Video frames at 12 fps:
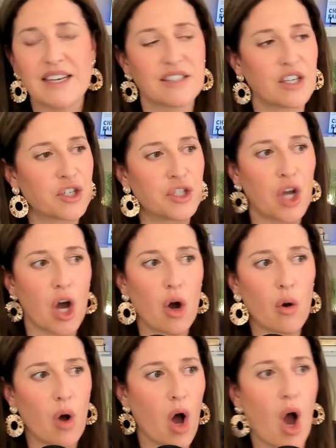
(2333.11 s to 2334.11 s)
There's
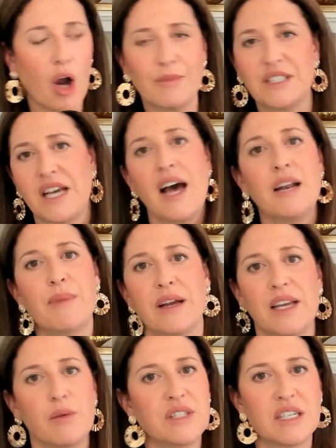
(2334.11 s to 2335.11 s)
no harm done, but it
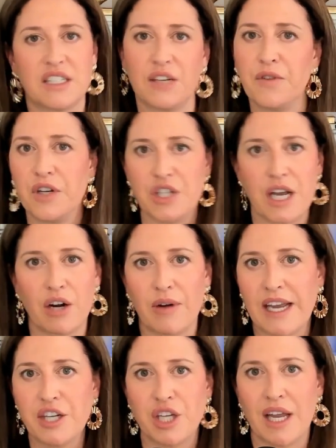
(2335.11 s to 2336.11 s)
was a different
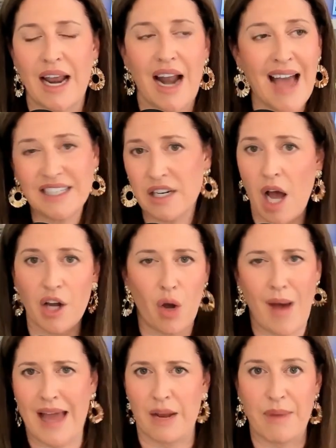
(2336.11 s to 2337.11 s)
generation and I did not know
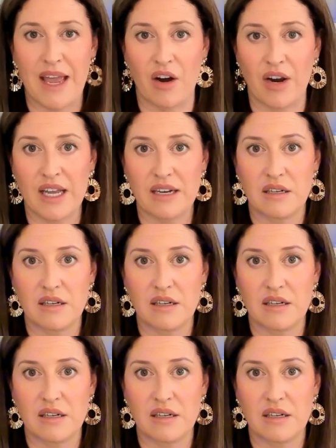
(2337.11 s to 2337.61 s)
how to parent.